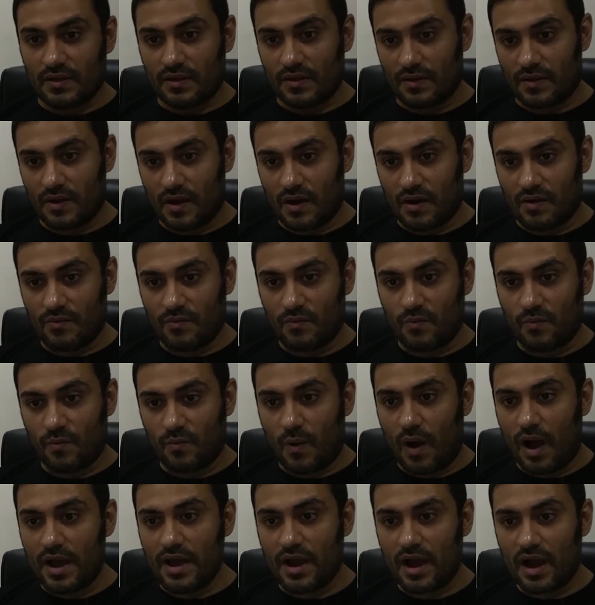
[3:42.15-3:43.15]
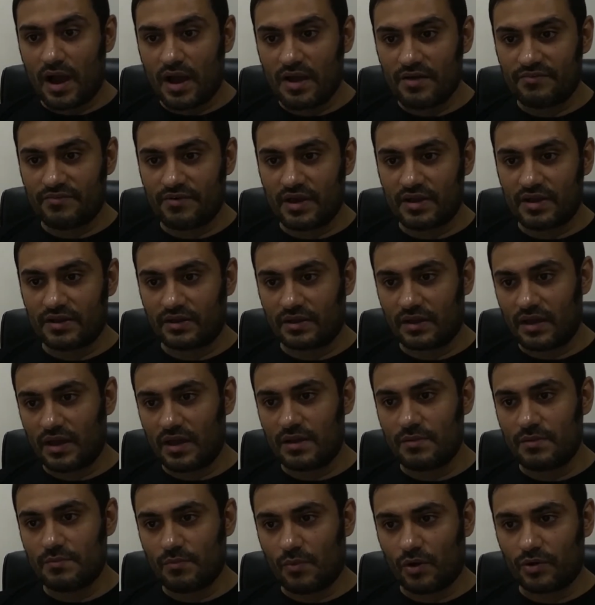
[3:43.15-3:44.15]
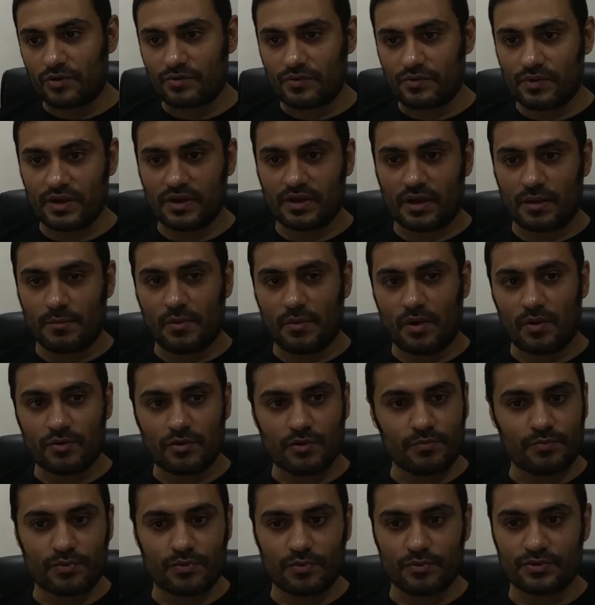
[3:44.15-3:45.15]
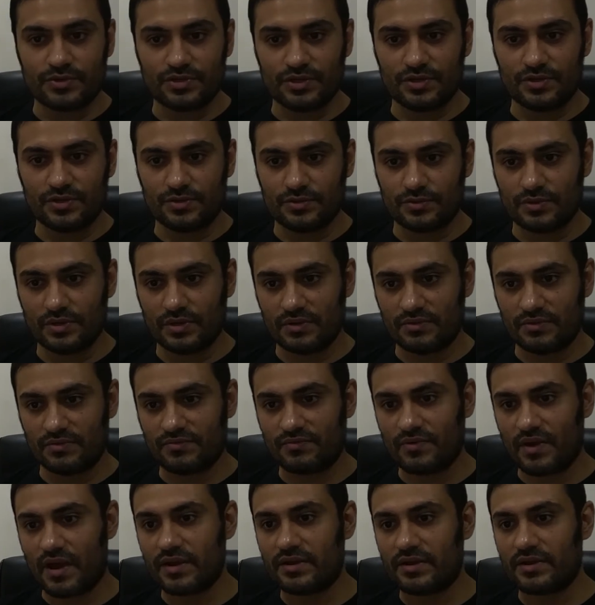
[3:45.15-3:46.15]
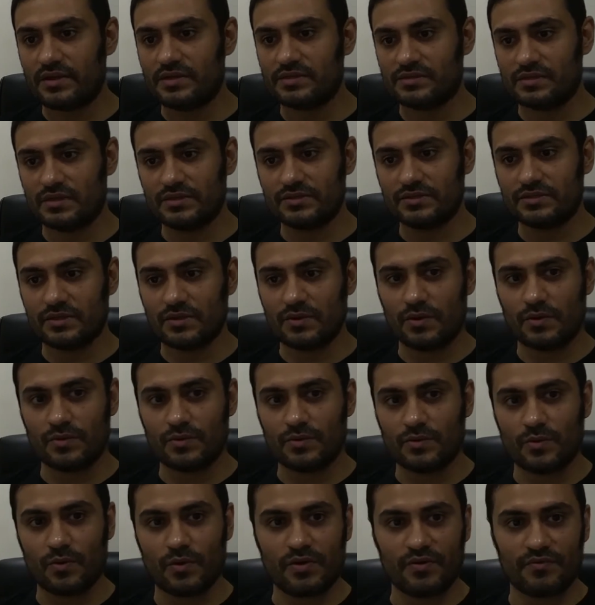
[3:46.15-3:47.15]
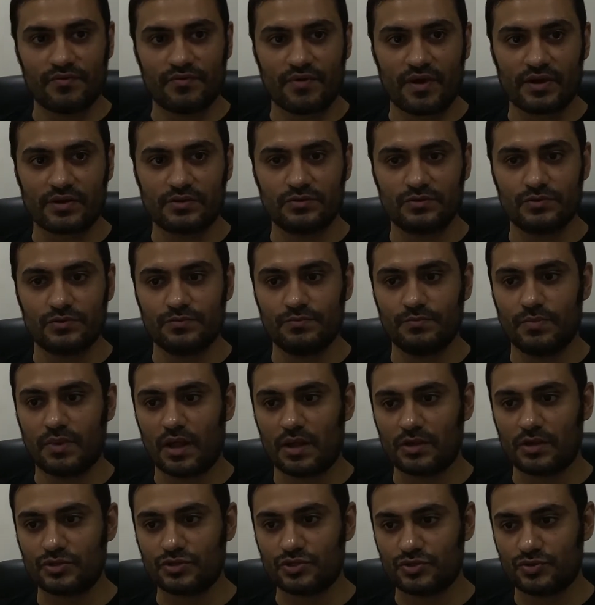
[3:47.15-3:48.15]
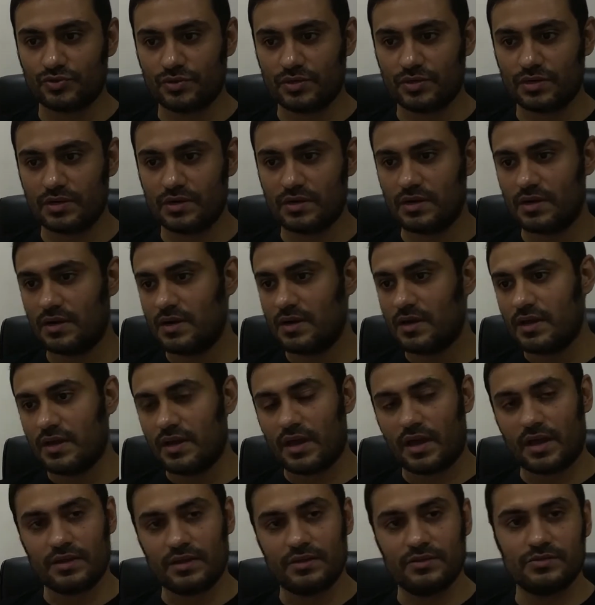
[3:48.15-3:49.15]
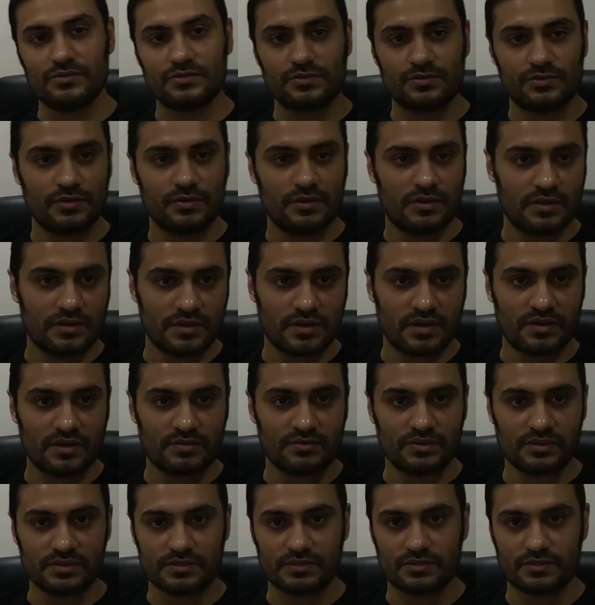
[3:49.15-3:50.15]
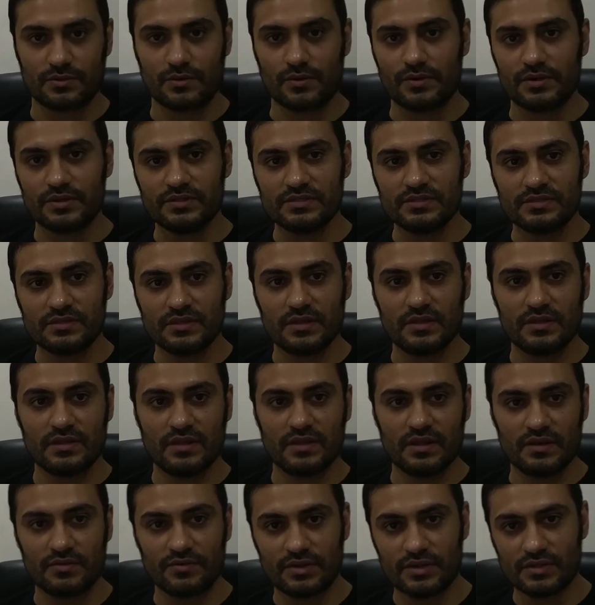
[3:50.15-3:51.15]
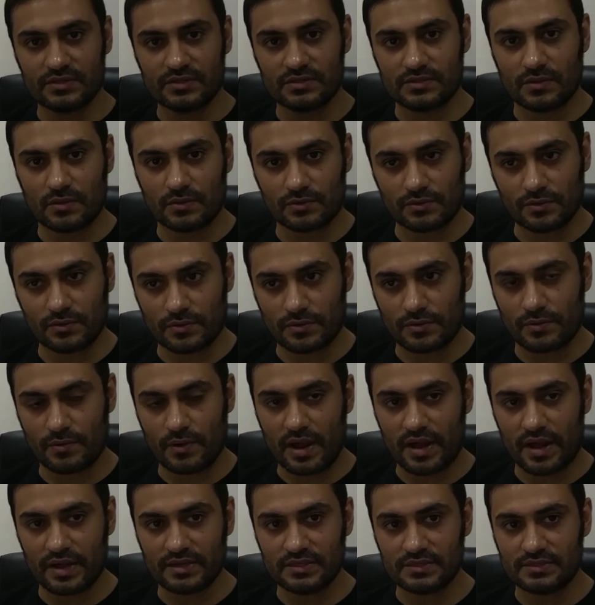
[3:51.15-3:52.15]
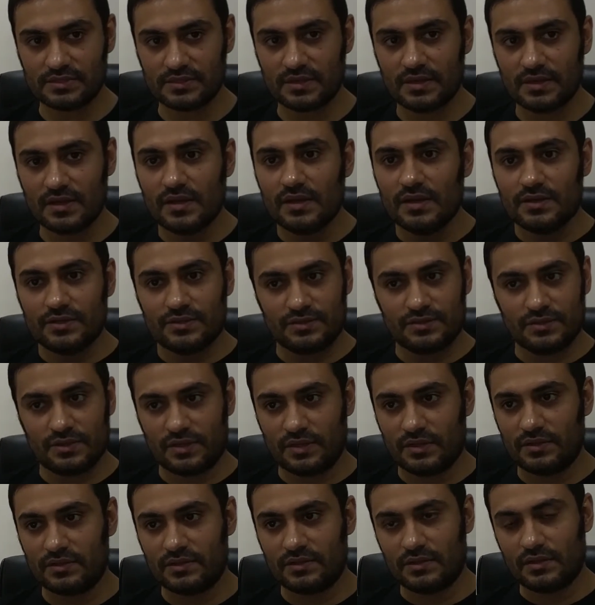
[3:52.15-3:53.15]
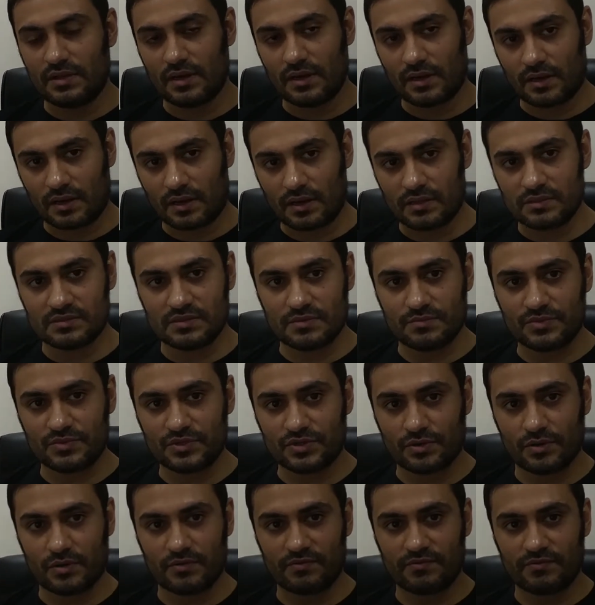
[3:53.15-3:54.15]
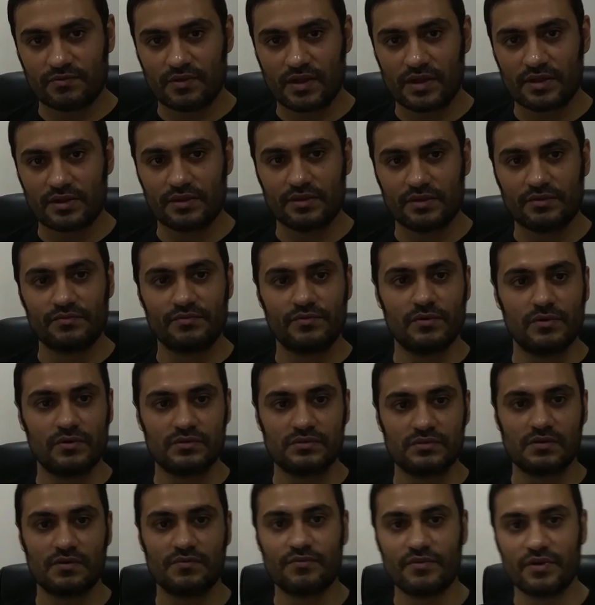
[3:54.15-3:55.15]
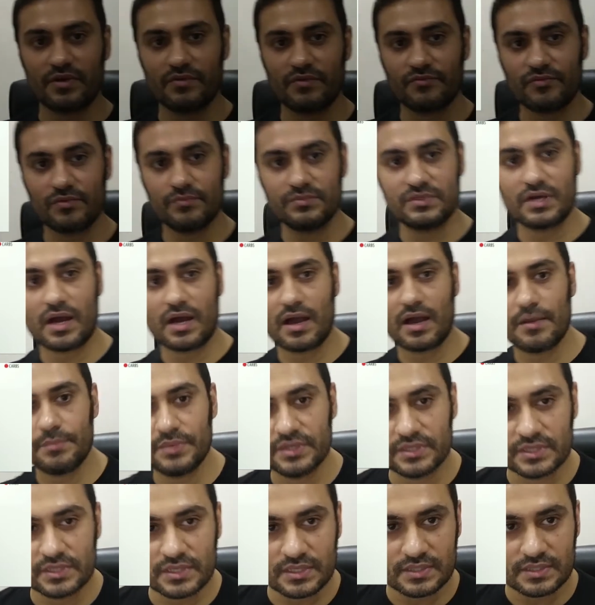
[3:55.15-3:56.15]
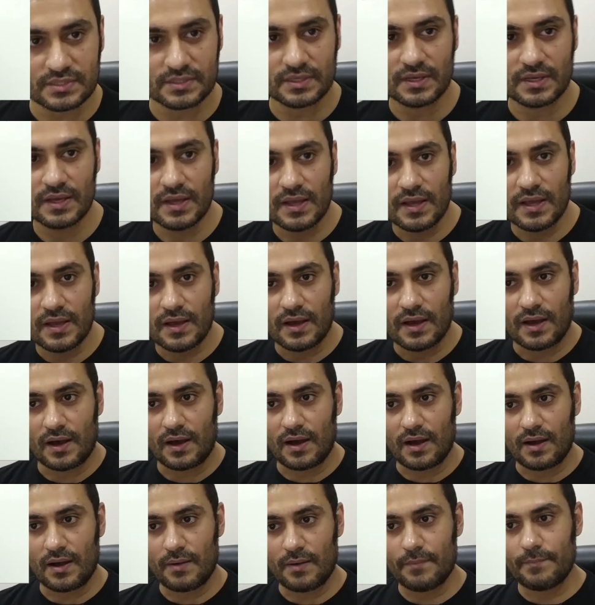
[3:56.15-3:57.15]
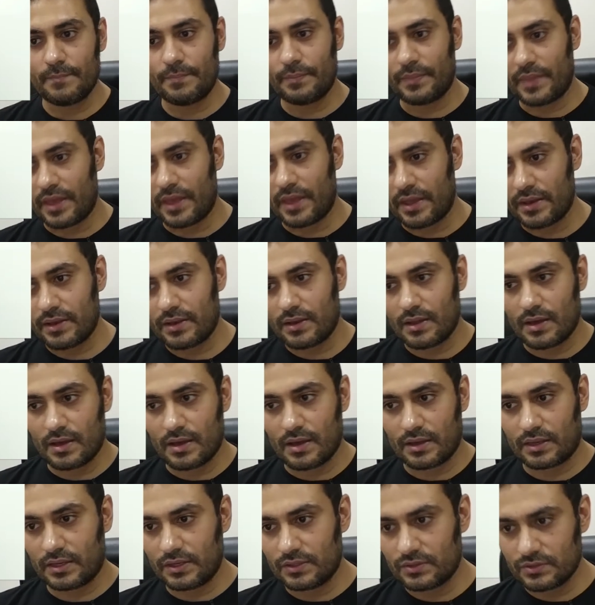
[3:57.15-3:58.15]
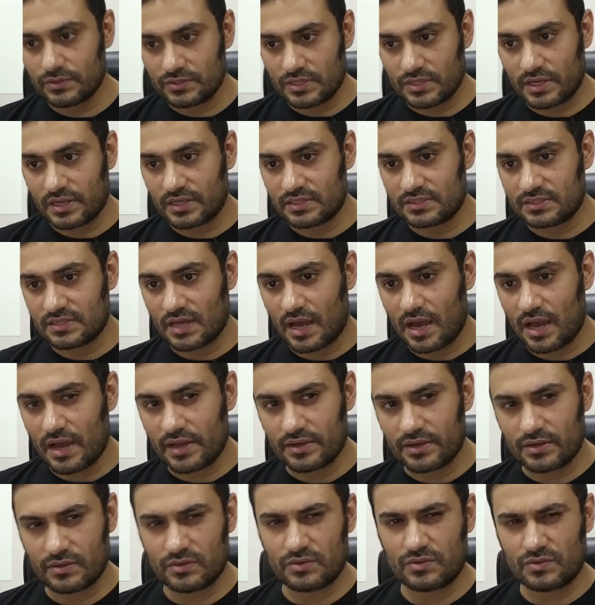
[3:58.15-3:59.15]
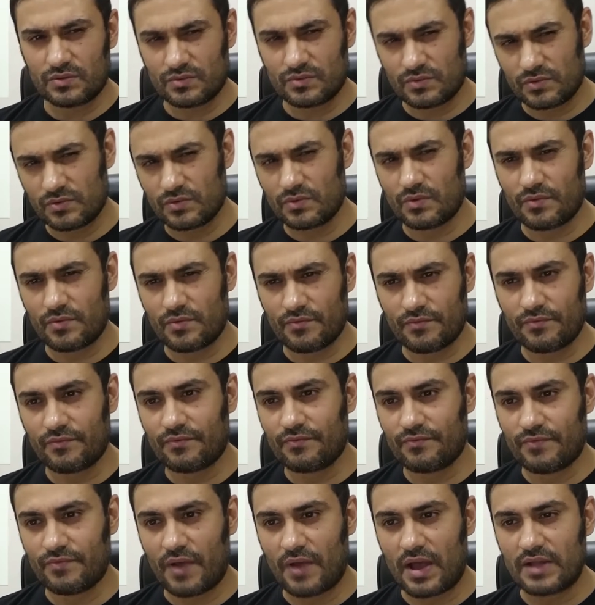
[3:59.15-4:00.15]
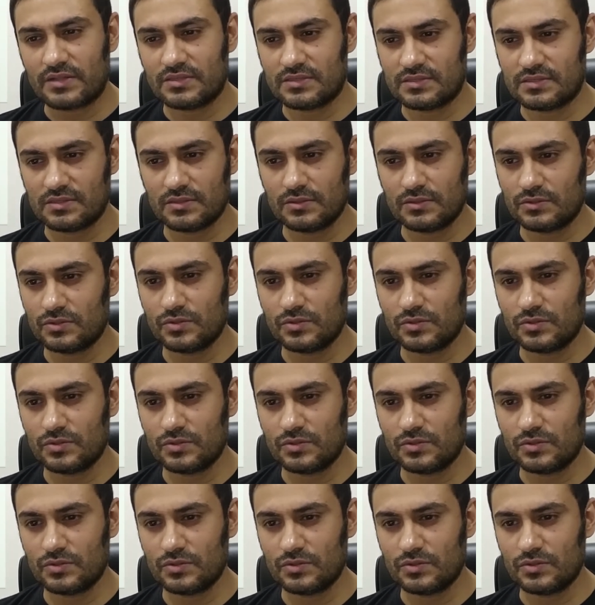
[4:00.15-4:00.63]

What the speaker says: Now, why high fat and moderate amount of protein you eat? Fat has little or no effect to blood sugar and insulin levels. Your insulin level is not going to rise at the consumption of fat. If you are suffering from diabetes, then ketogenic diet, fats do